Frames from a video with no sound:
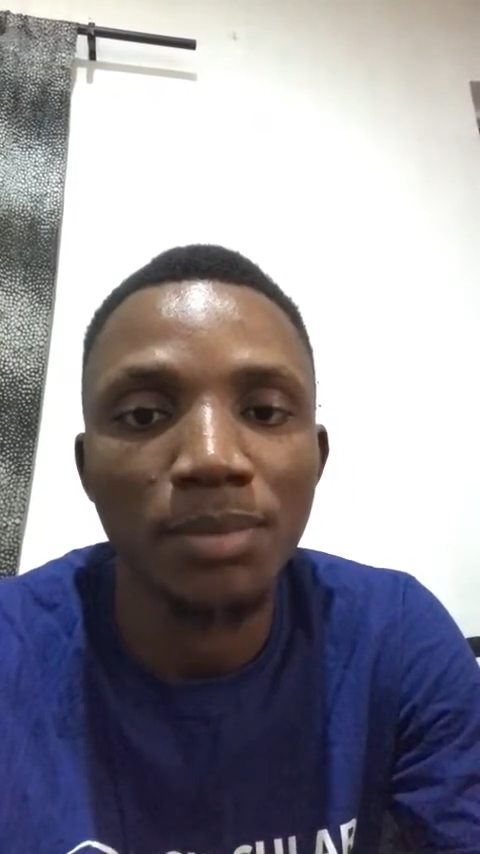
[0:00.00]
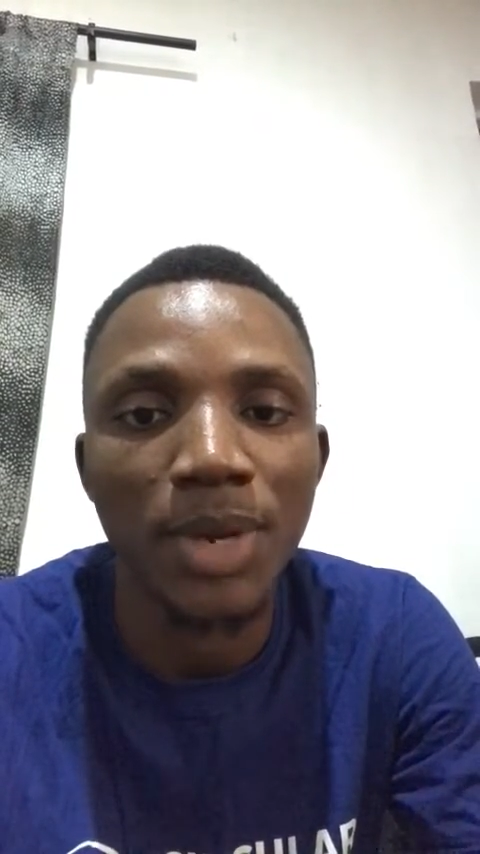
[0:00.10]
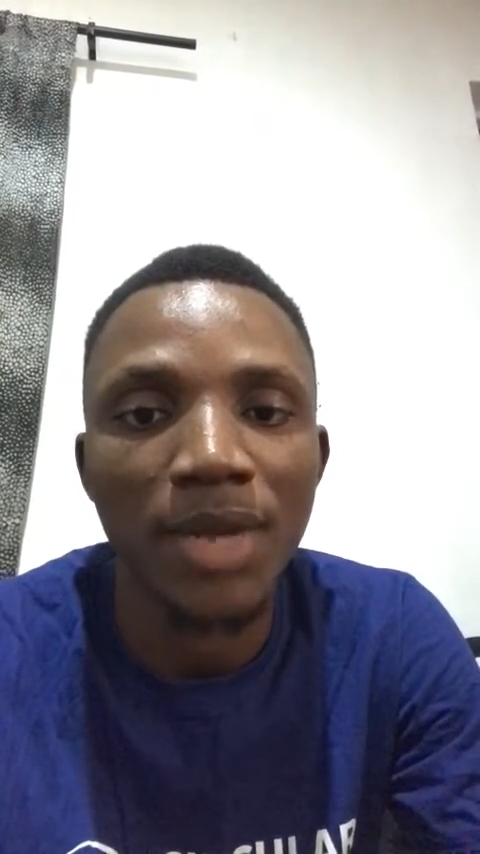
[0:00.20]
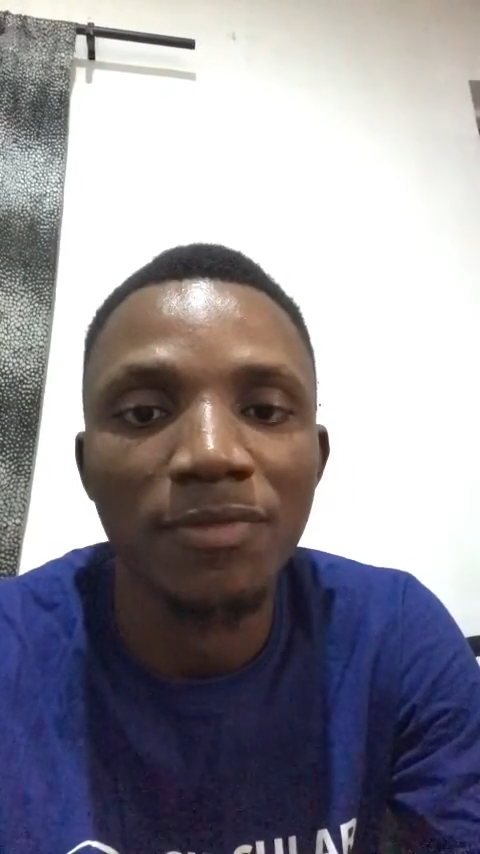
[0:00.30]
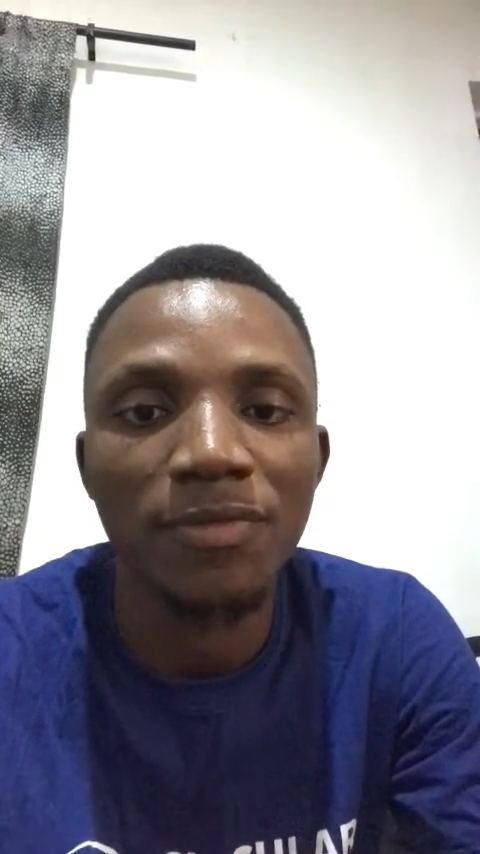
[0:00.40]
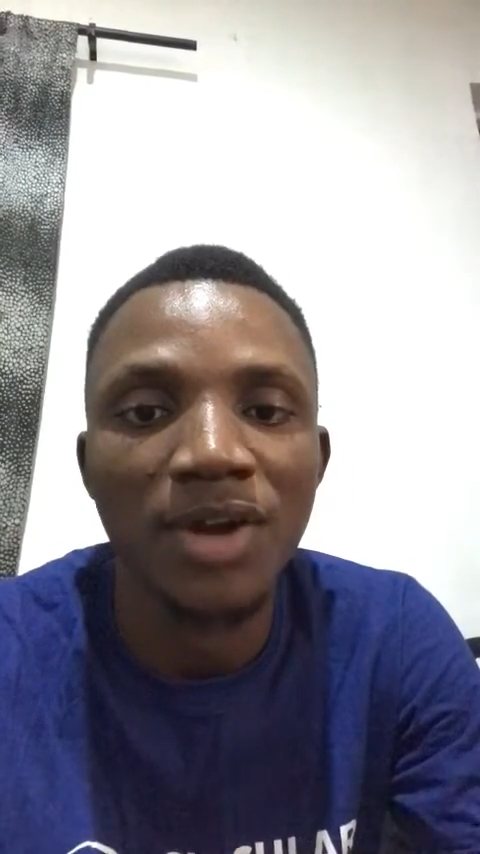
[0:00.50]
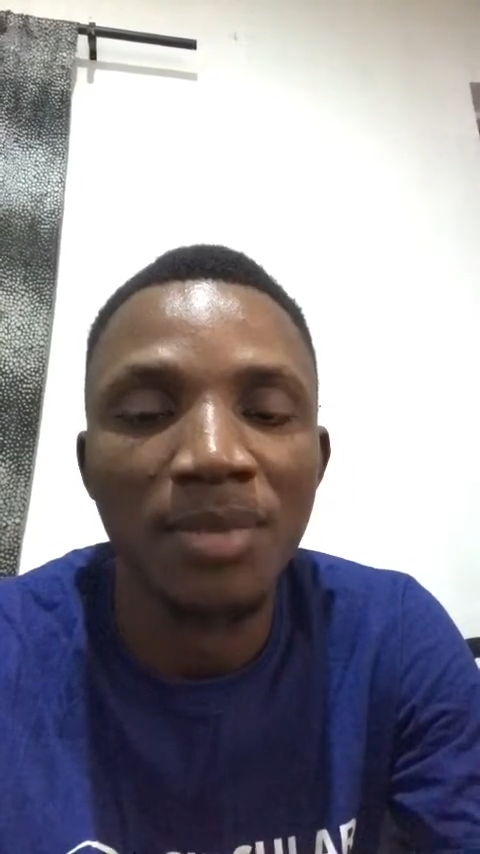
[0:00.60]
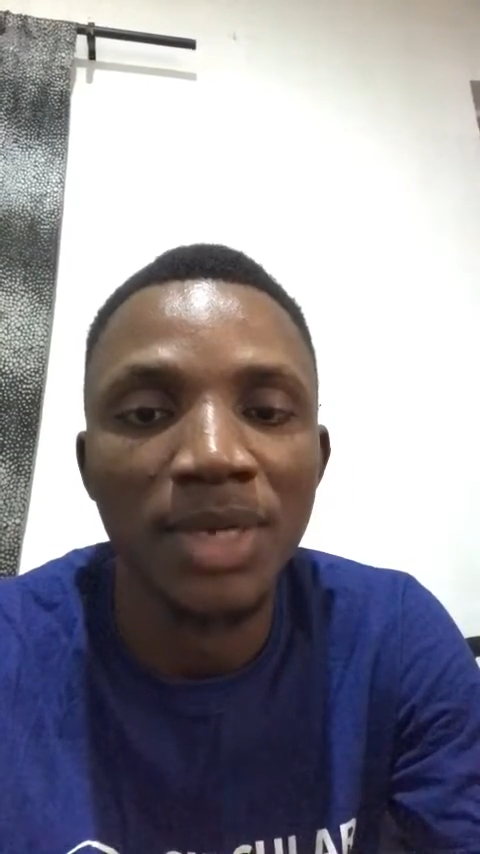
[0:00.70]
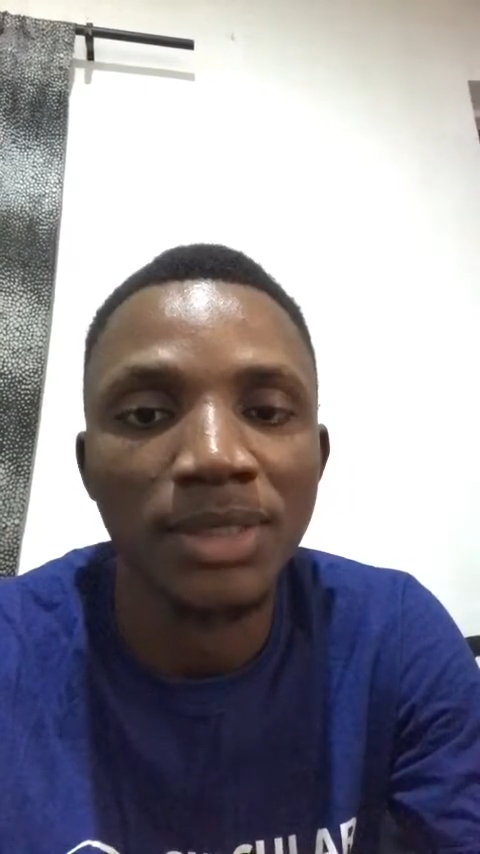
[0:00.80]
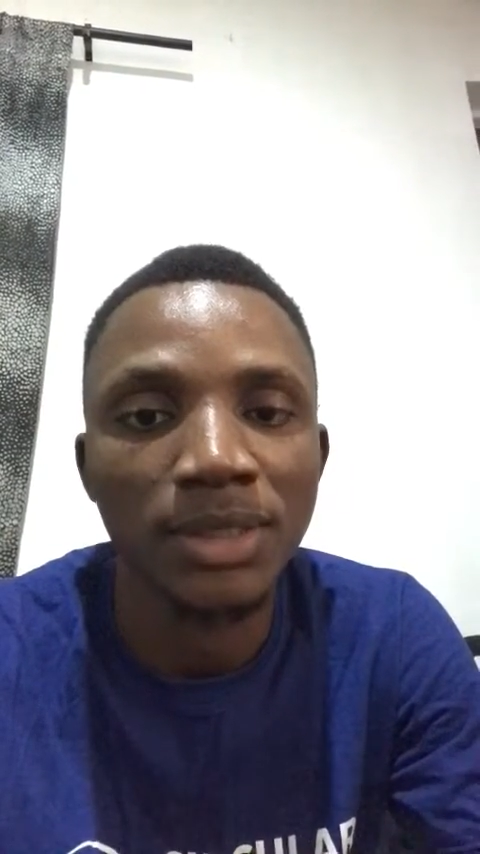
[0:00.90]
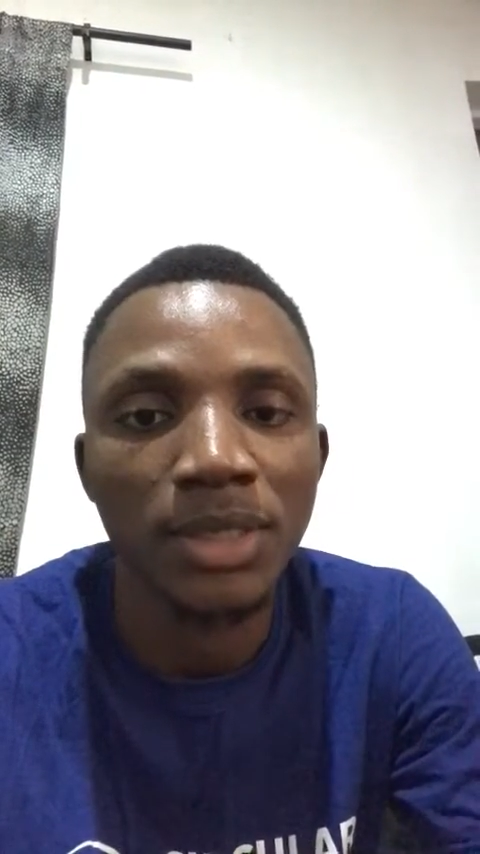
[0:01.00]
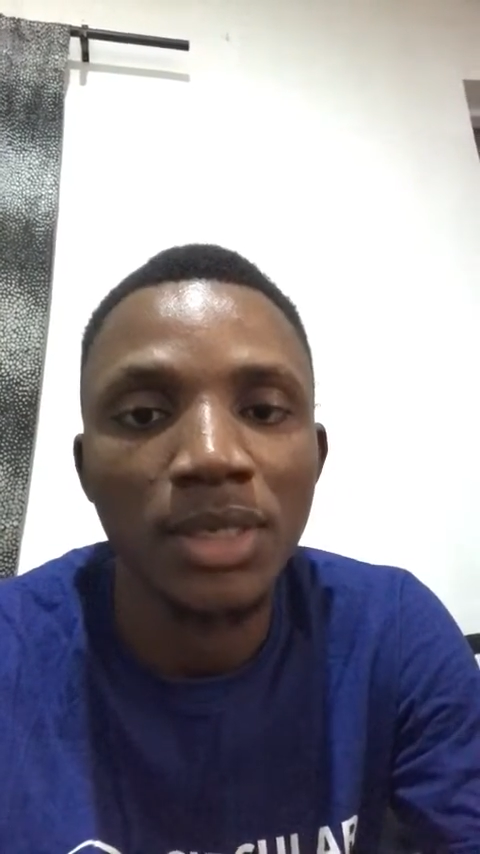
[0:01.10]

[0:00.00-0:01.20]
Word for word: by farmers